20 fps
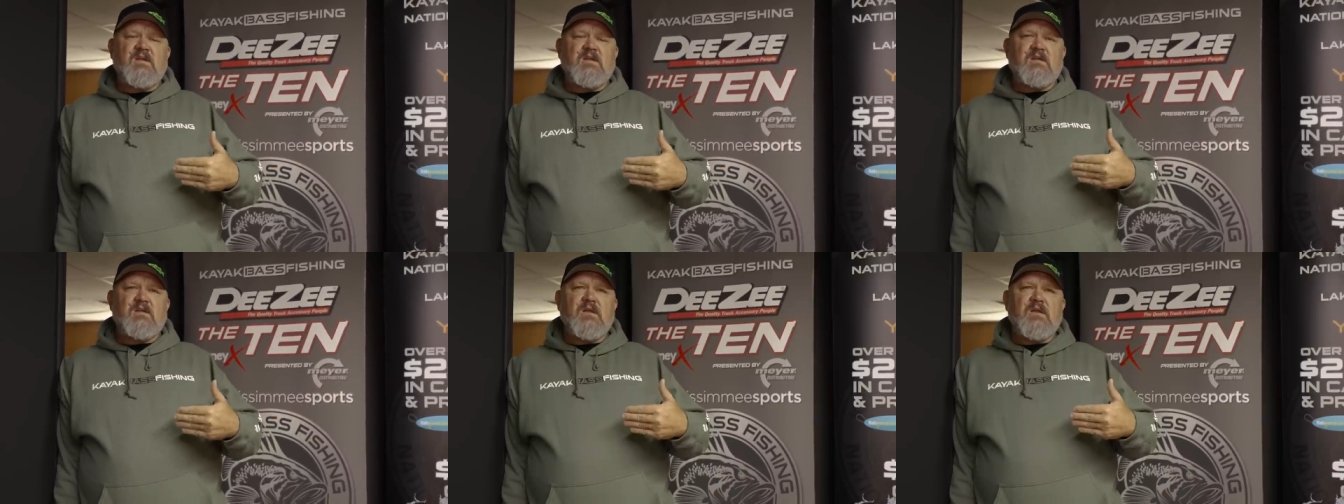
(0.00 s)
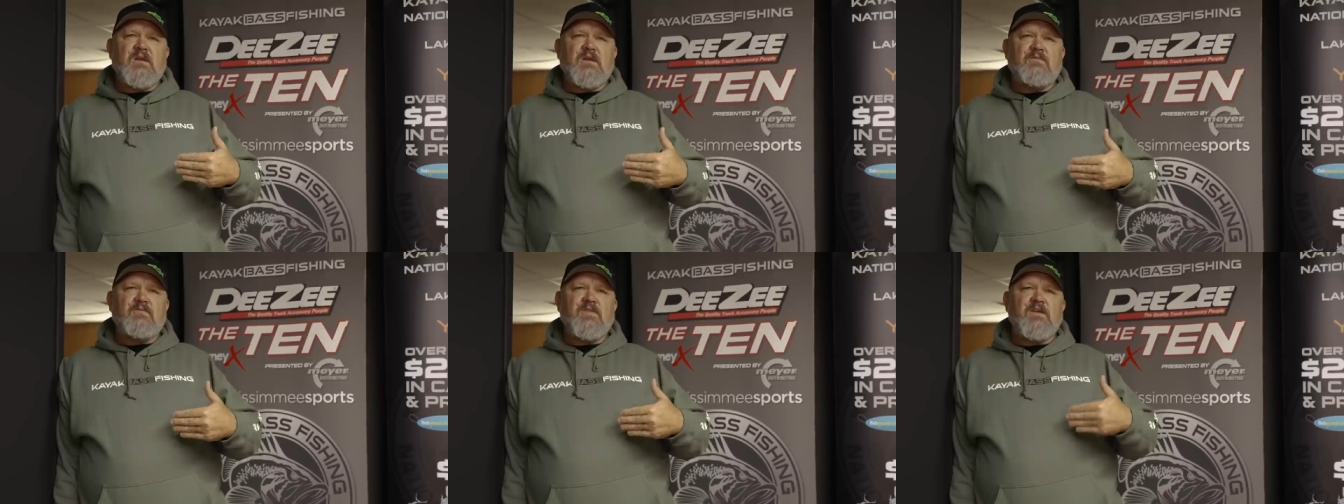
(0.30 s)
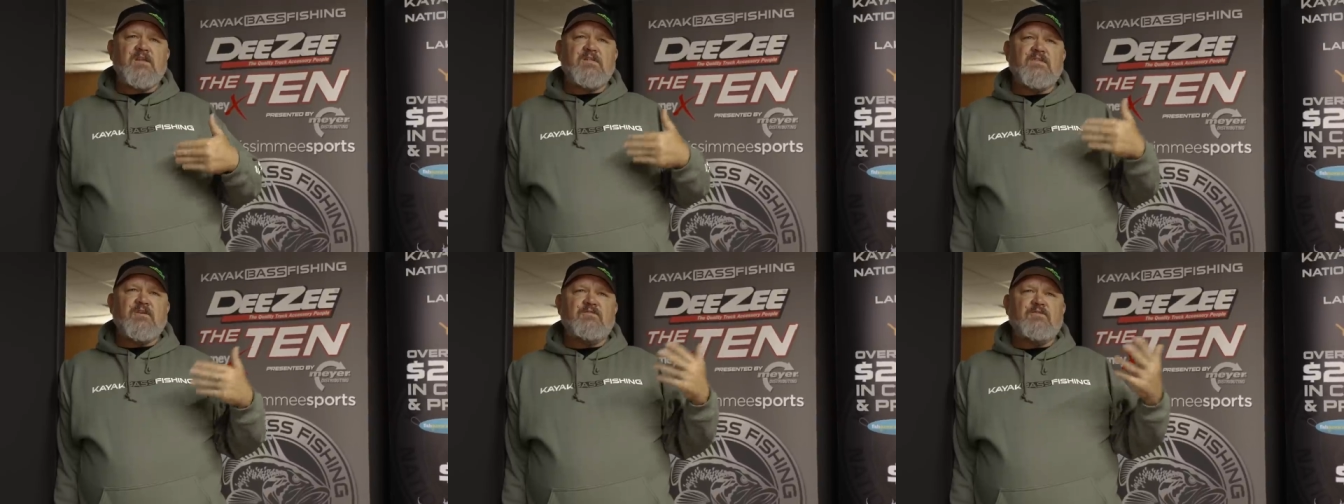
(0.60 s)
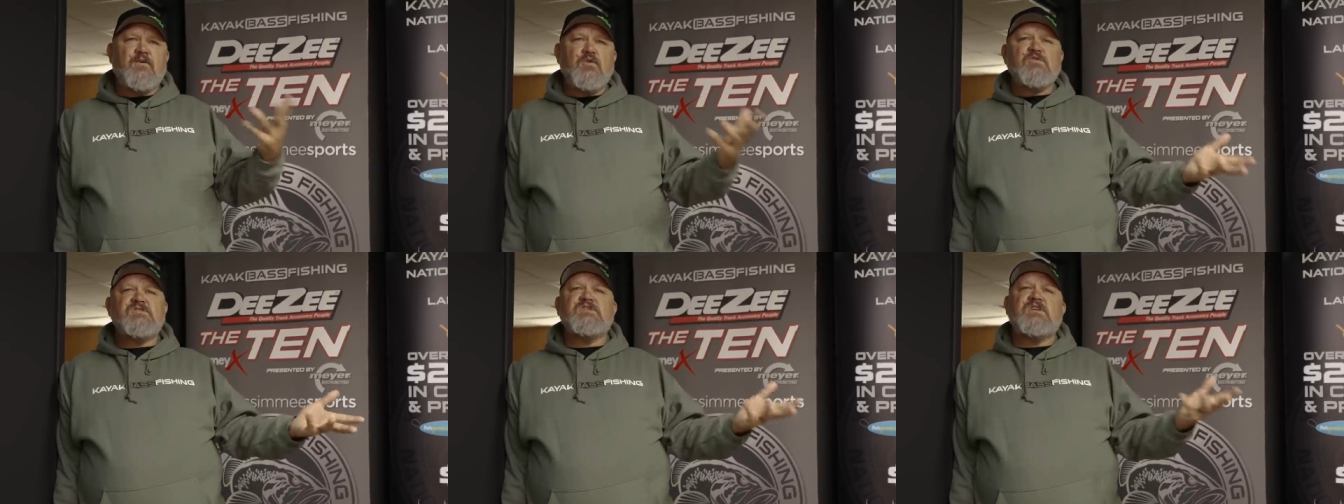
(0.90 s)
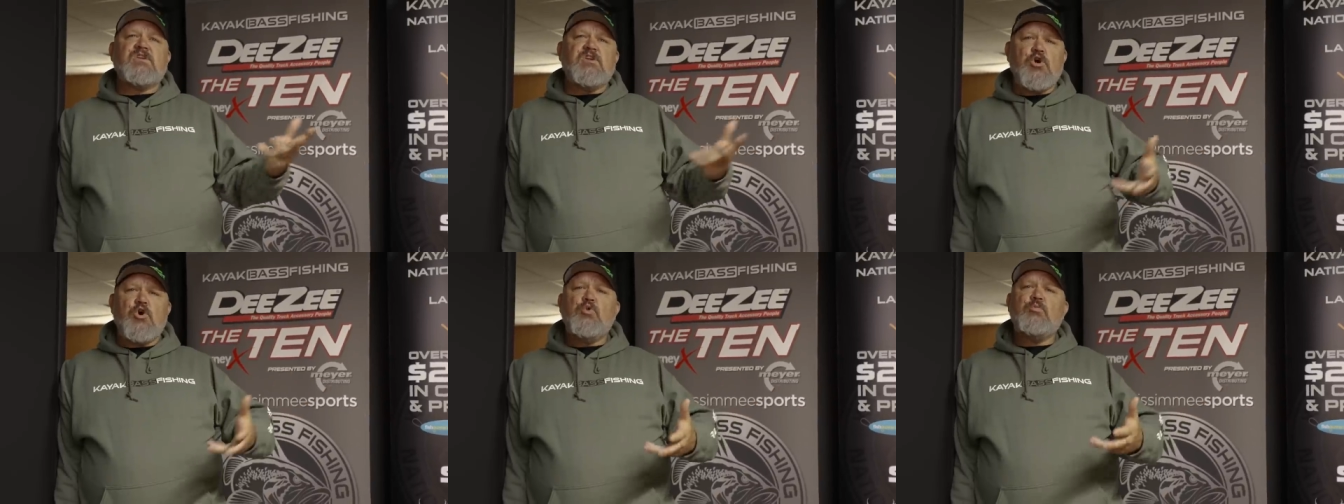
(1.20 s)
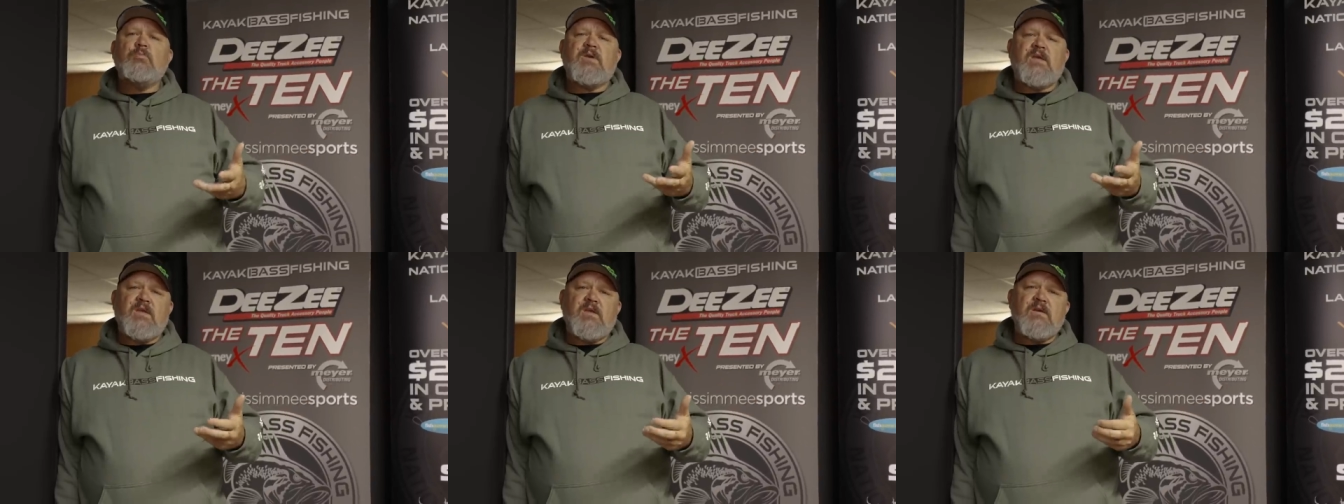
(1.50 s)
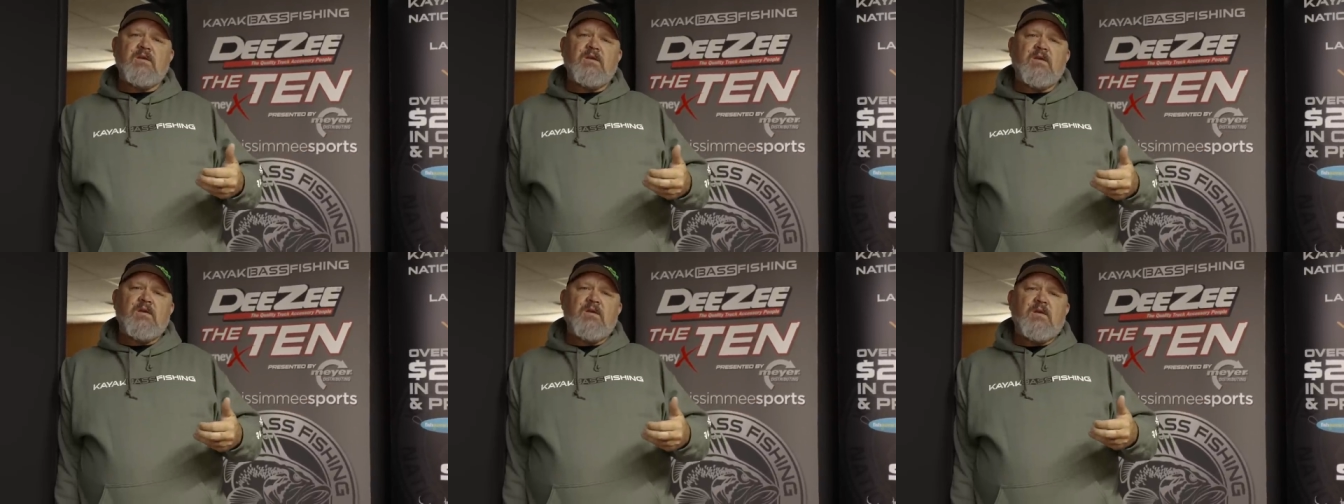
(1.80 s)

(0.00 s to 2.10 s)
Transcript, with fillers: And, and I think the folks that know me